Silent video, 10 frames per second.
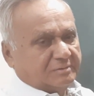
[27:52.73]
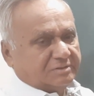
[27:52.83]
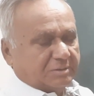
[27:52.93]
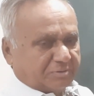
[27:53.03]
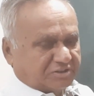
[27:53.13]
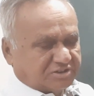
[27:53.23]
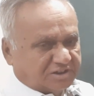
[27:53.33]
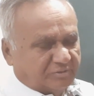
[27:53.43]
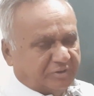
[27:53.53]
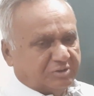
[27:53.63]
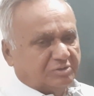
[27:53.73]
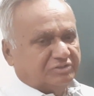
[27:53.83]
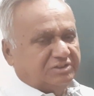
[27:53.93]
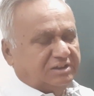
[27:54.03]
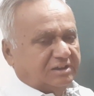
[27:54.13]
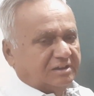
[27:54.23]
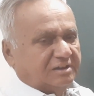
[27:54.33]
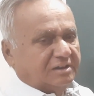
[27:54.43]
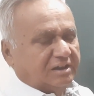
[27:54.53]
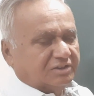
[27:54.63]
The precessional frequency
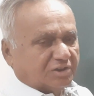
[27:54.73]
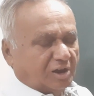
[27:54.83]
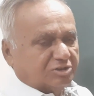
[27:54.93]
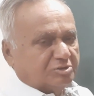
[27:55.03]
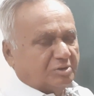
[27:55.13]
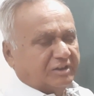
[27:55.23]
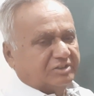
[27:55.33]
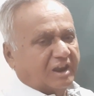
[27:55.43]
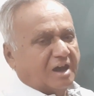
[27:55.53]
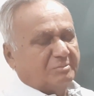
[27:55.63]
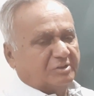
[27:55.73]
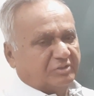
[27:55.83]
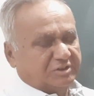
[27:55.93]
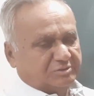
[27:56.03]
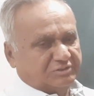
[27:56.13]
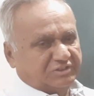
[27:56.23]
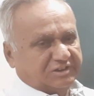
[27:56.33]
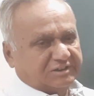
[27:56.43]
is also known as the Raman frequency.